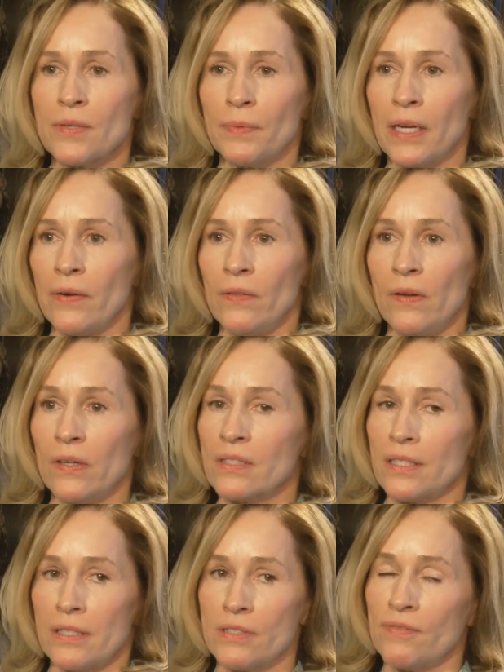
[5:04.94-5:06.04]
as we go along.
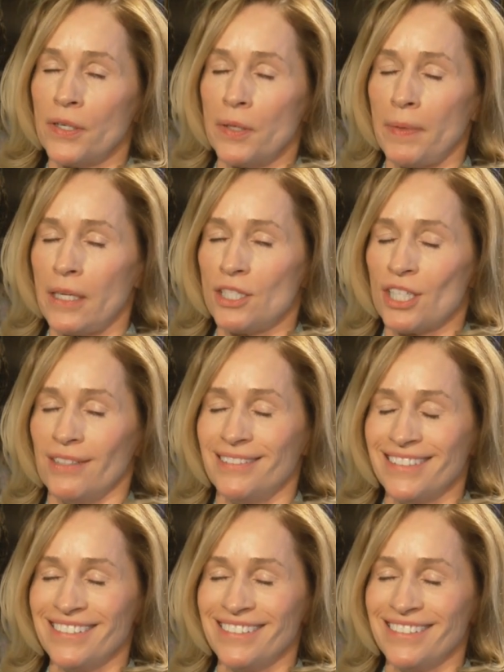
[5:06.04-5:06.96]
So he was very patient.